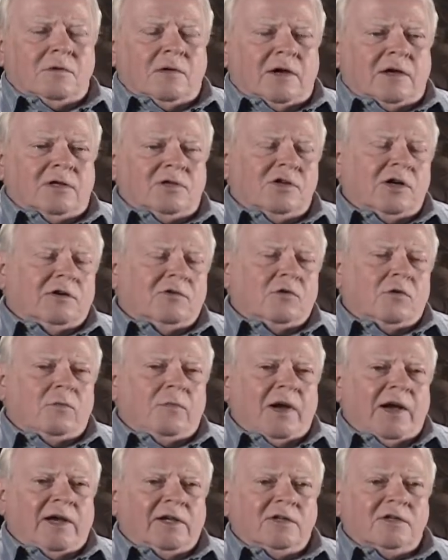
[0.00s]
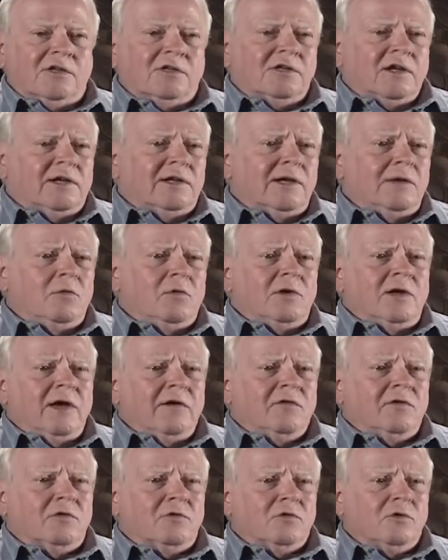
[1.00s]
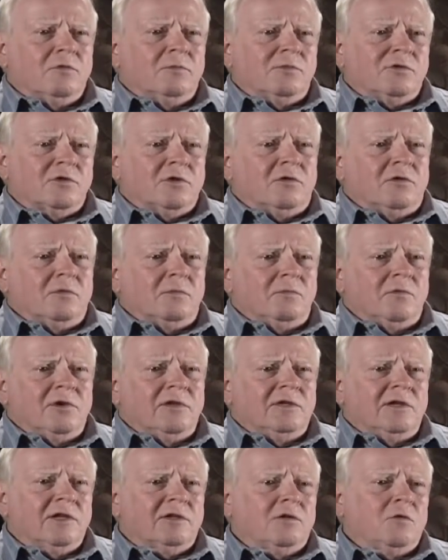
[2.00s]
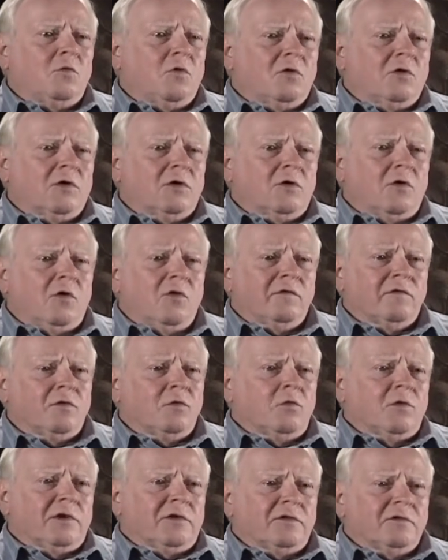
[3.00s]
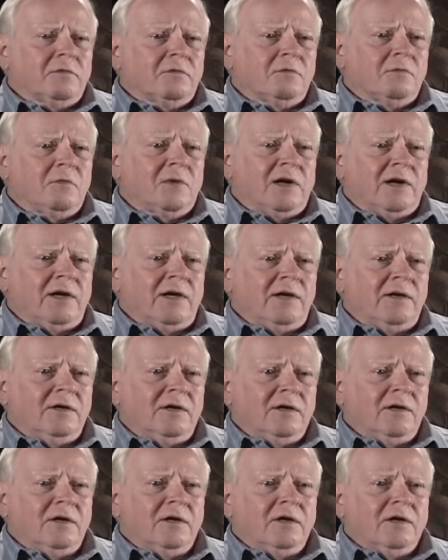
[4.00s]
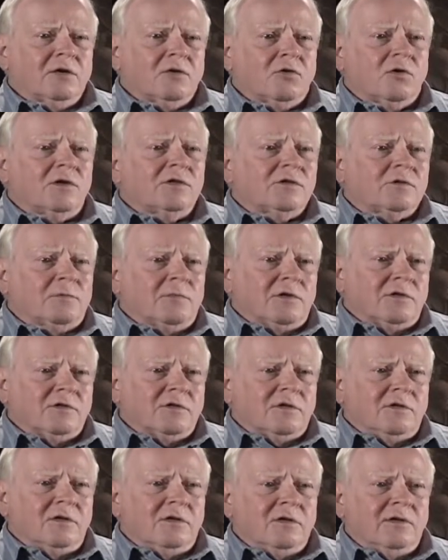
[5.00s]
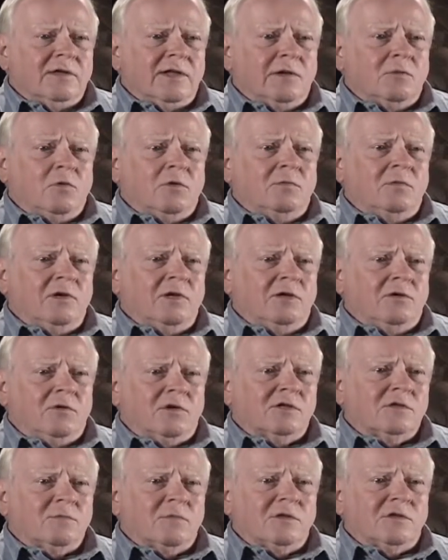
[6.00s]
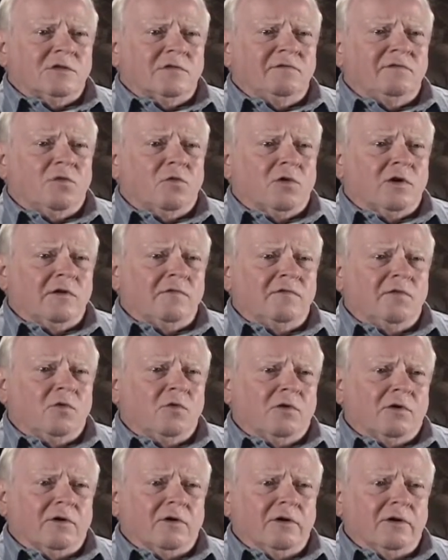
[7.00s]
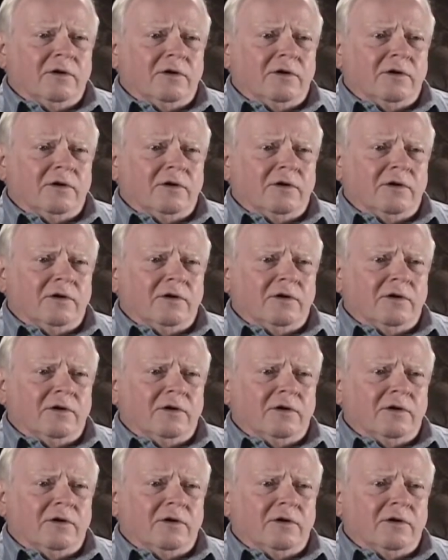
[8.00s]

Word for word: uh, General Patton said he would have the troops home, we'd get the war over with by Christmas. That would be Christmas of forty-four.